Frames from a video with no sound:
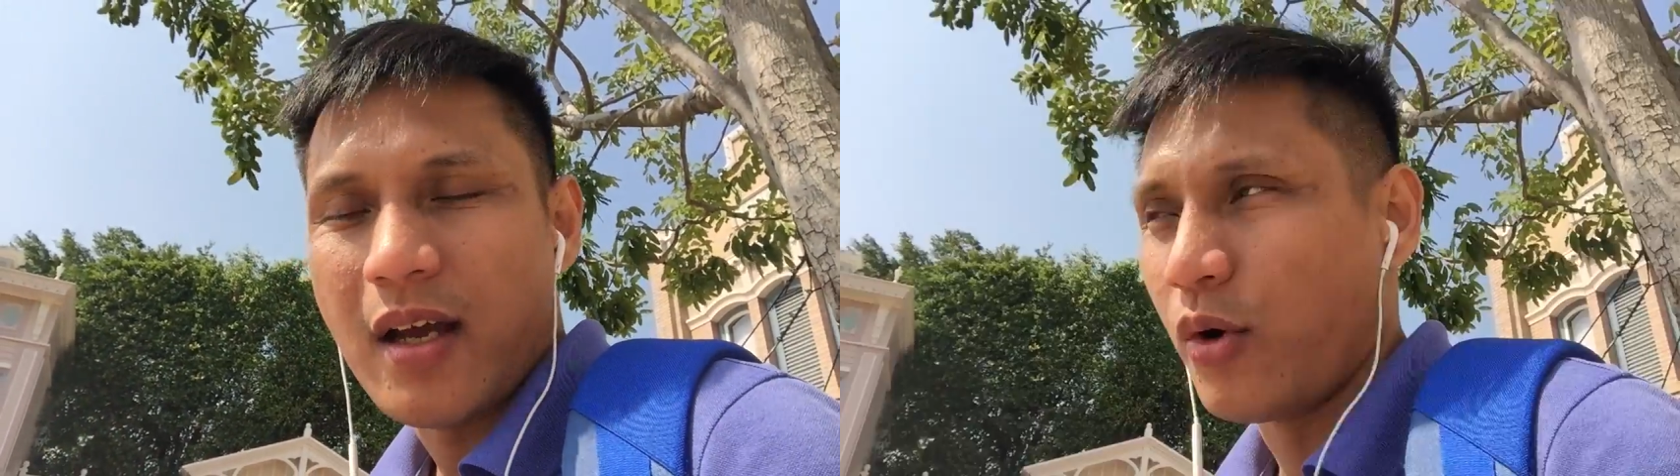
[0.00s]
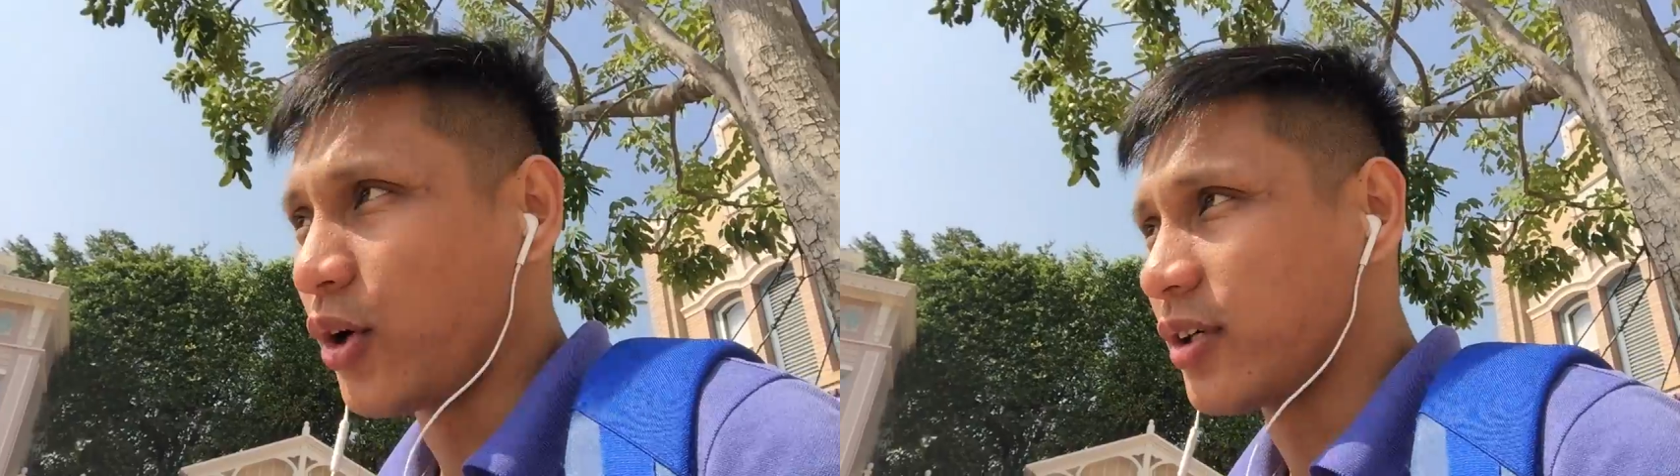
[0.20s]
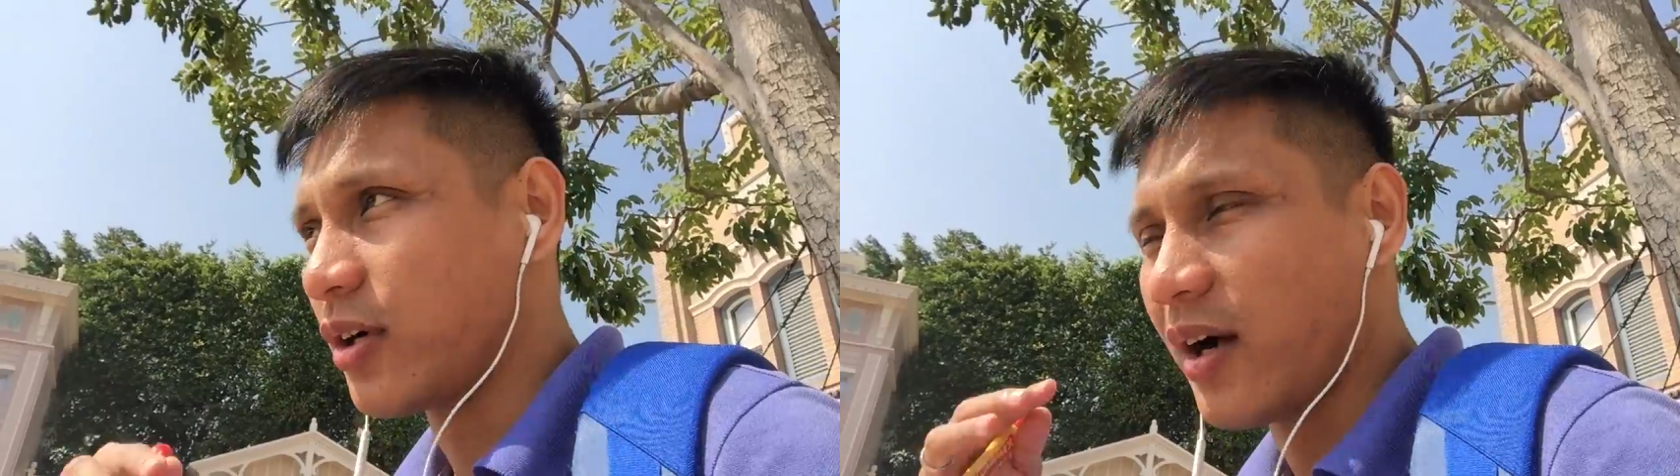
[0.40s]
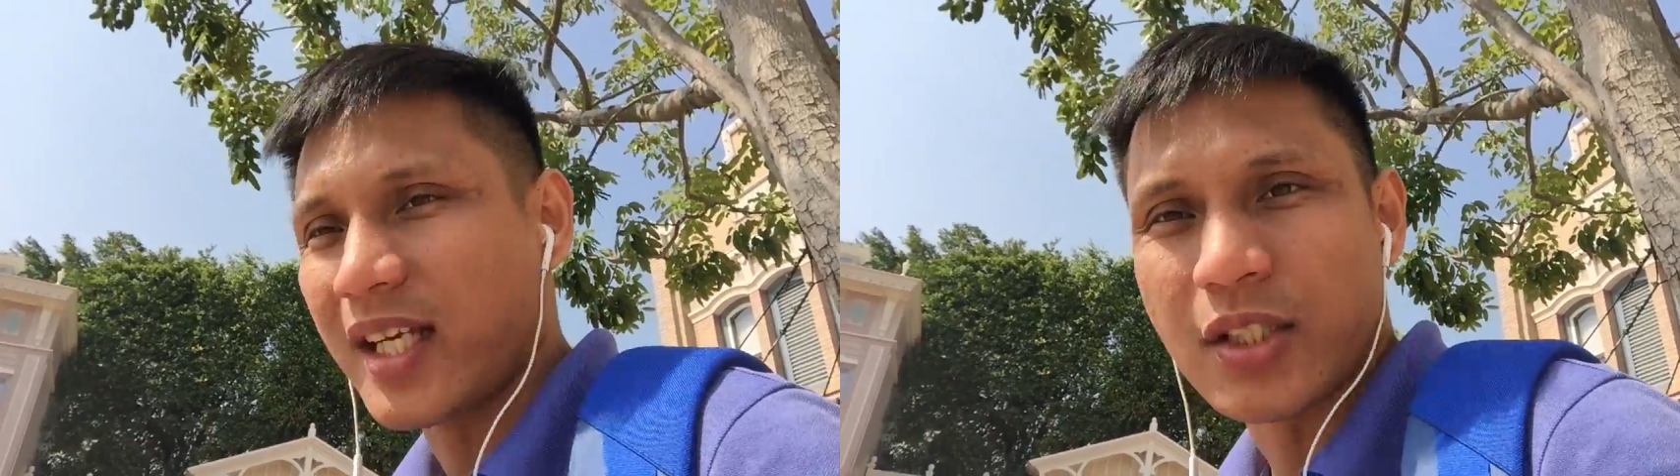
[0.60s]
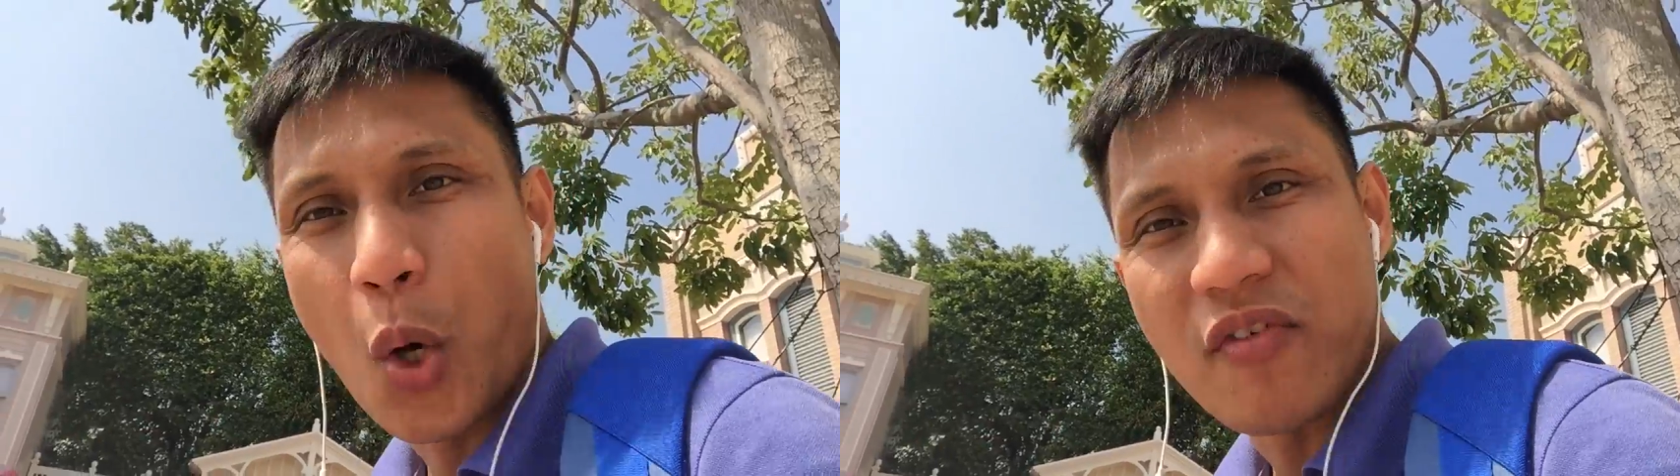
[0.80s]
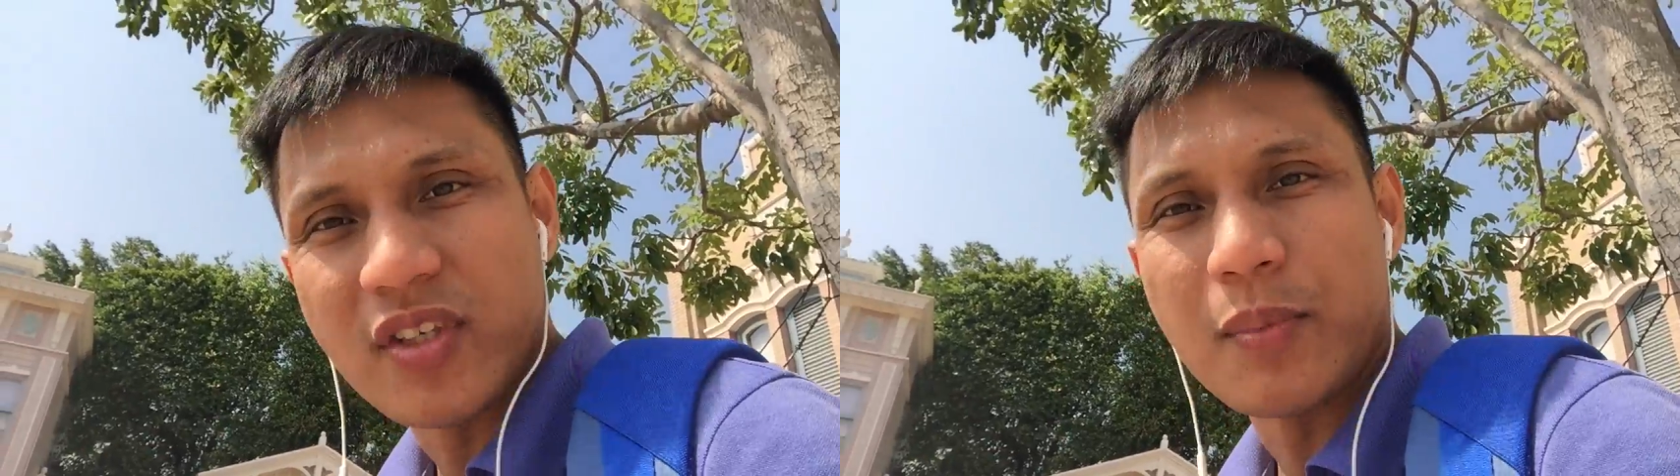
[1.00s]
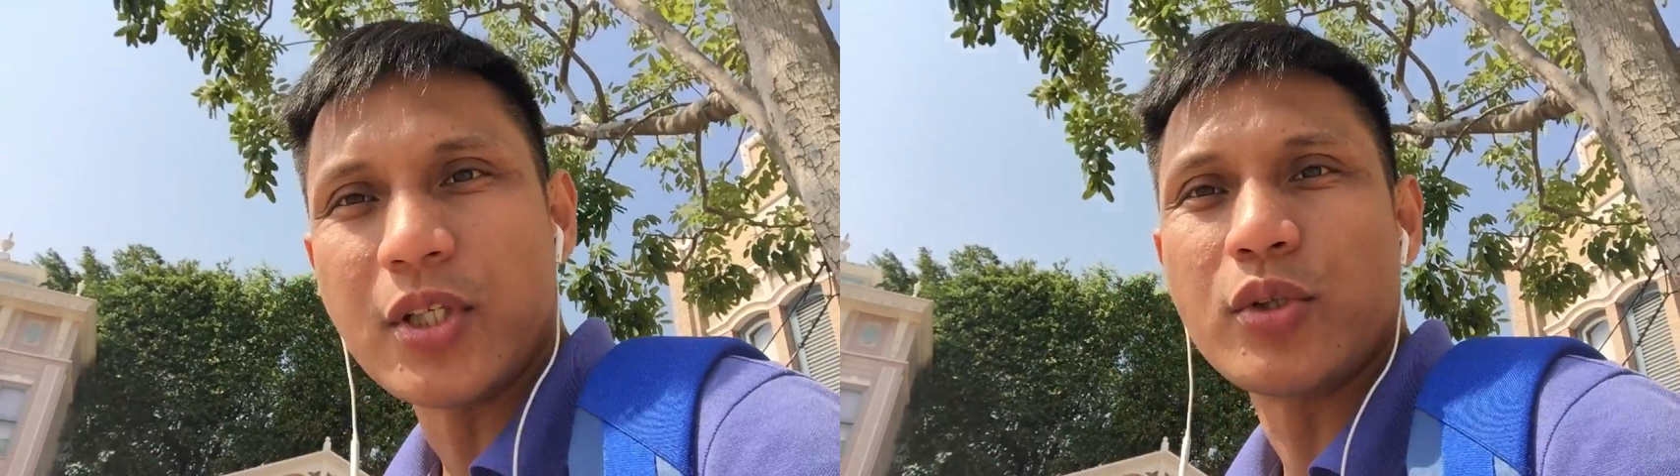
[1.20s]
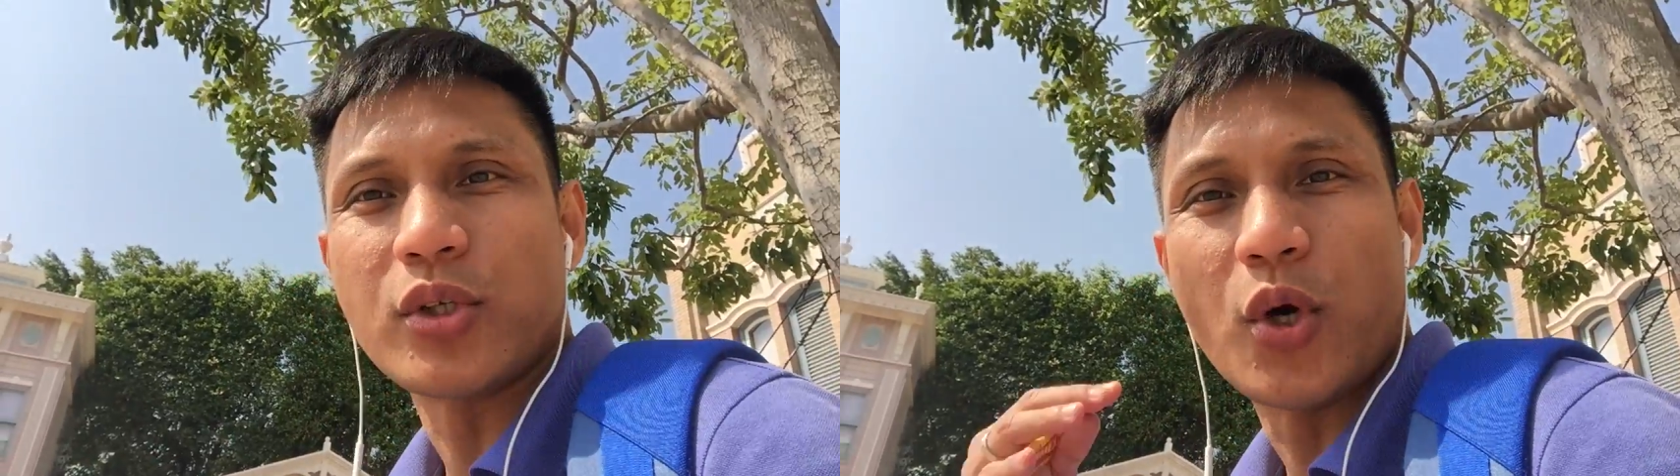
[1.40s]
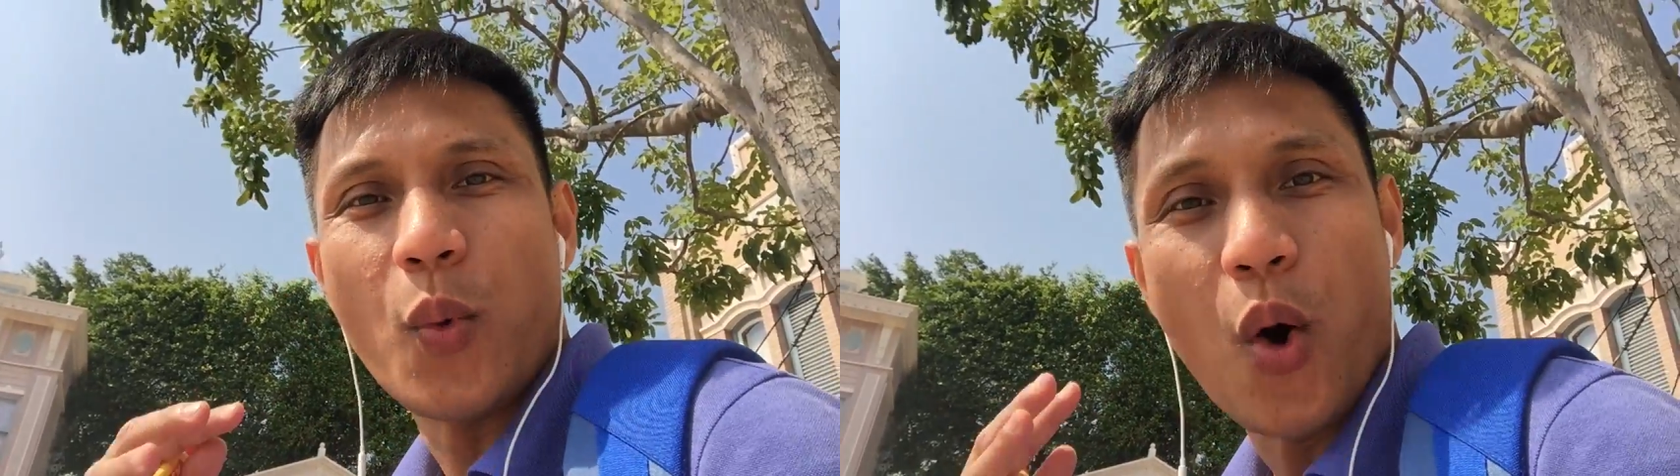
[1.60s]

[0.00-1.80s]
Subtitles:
or as an OFW to go